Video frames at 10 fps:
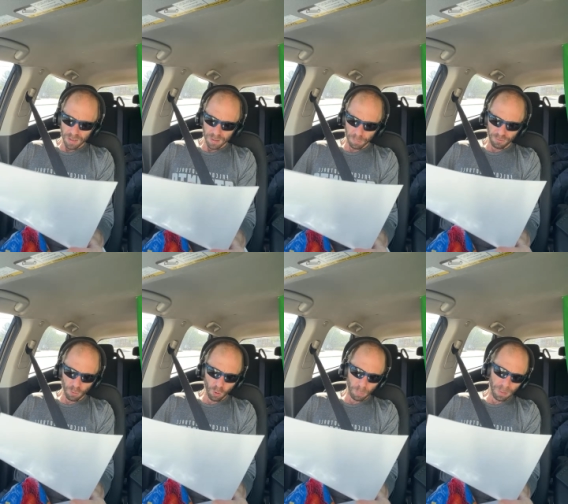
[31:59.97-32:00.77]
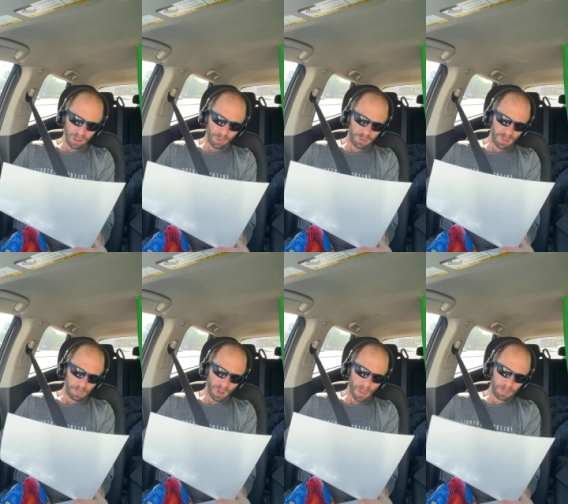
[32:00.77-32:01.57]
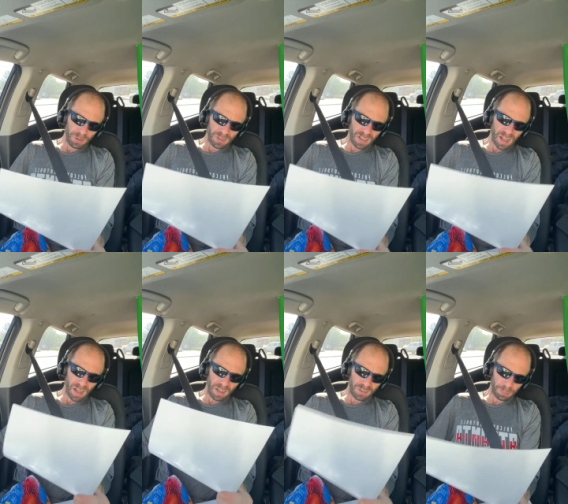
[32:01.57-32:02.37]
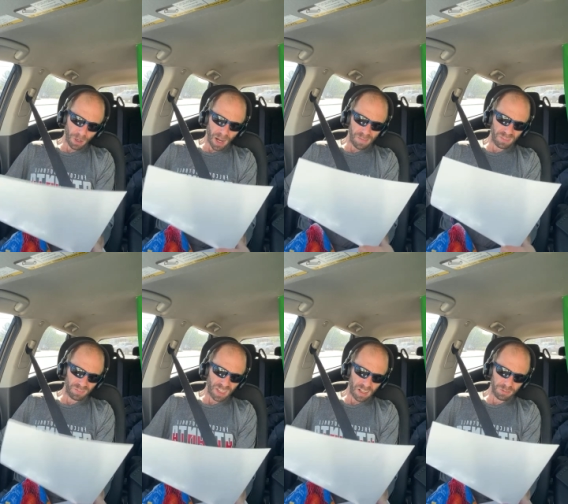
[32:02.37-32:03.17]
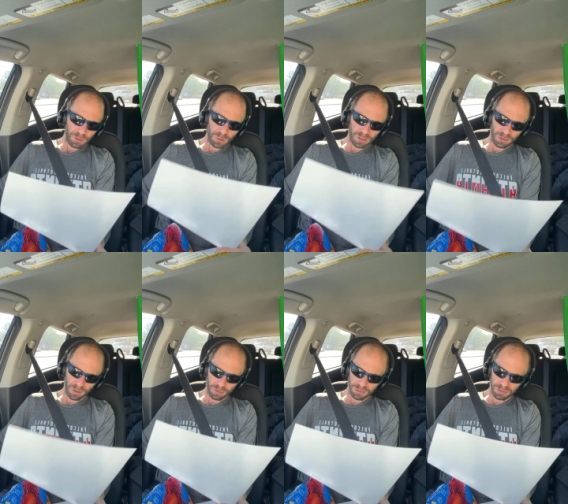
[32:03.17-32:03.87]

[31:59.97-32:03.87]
Number 4, appellant was improperly deprived of counsel at critical